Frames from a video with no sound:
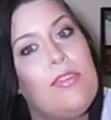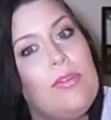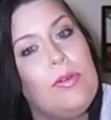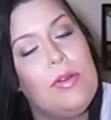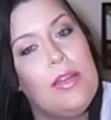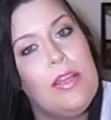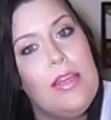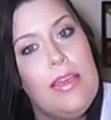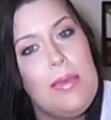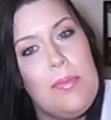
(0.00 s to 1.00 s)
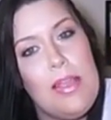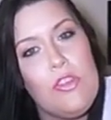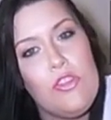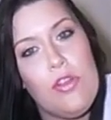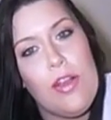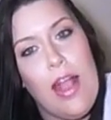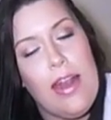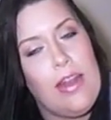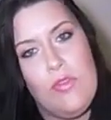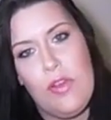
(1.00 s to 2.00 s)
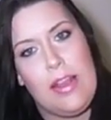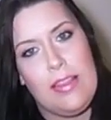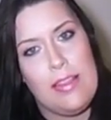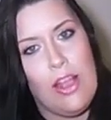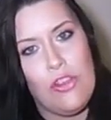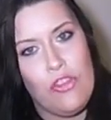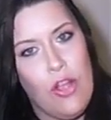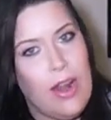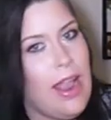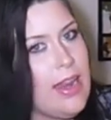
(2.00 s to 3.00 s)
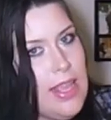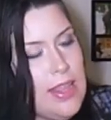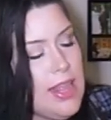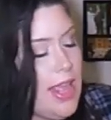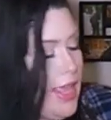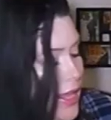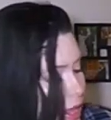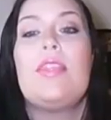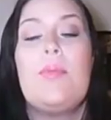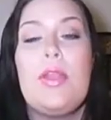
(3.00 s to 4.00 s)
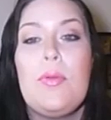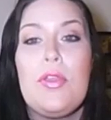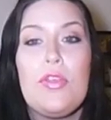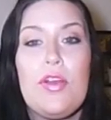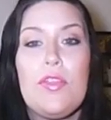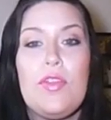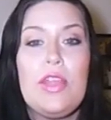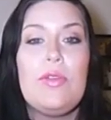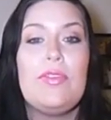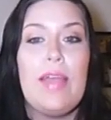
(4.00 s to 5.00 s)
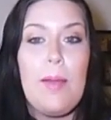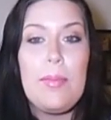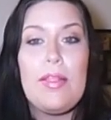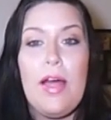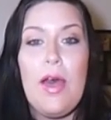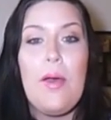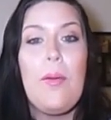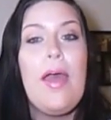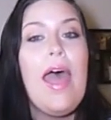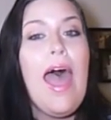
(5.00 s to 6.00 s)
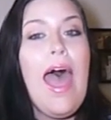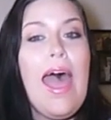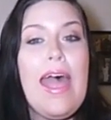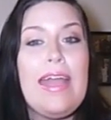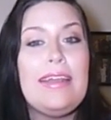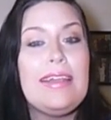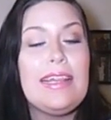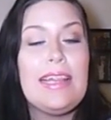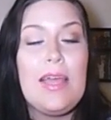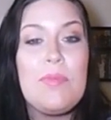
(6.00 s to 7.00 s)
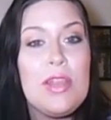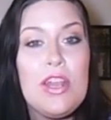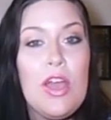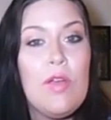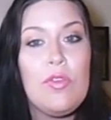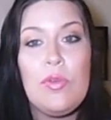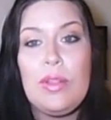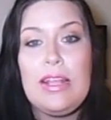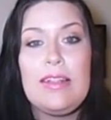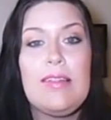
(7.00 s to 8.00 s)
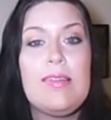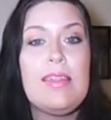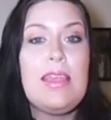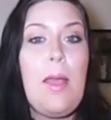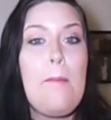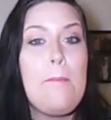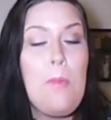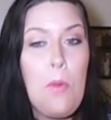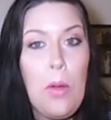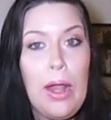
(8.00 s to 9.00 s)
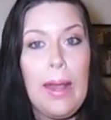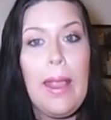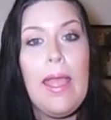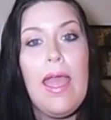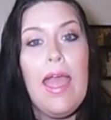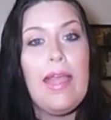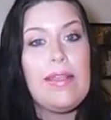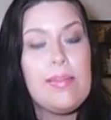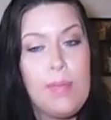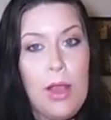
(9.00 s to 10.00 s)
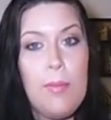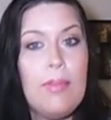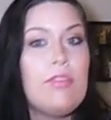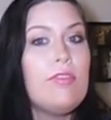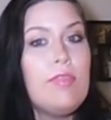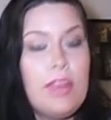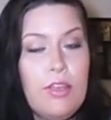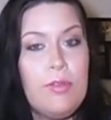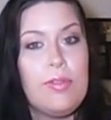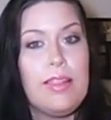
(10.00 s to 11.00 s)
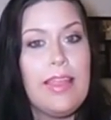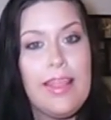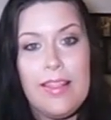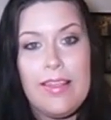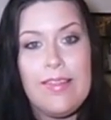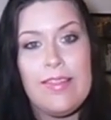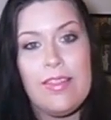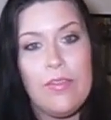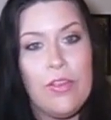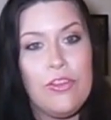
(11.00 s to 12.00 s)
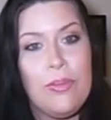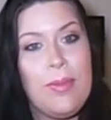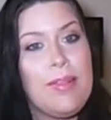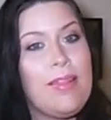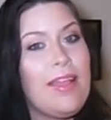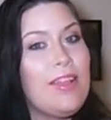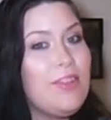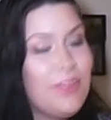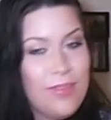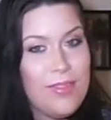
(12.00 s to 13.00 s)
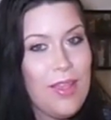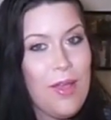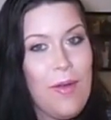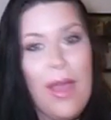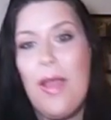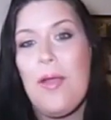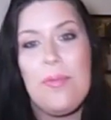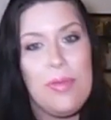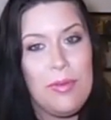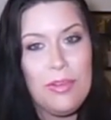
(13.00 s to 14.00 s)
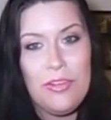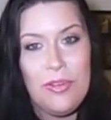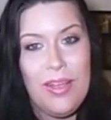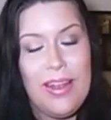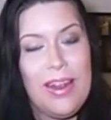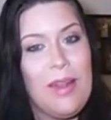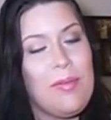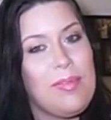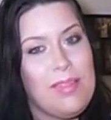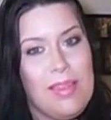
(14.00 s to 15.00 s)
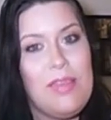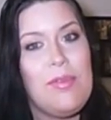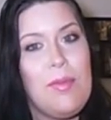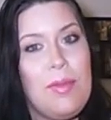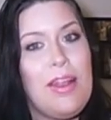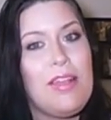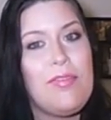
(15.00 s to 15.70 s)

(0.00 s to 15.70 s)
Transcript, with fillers: to make sure I didn't forget to touch on anything. Let me know what you thought of the video down below and let me know if you would like to see more experimental videos like this in the future because I can do so. I hope you enjoyed and I'll see you in my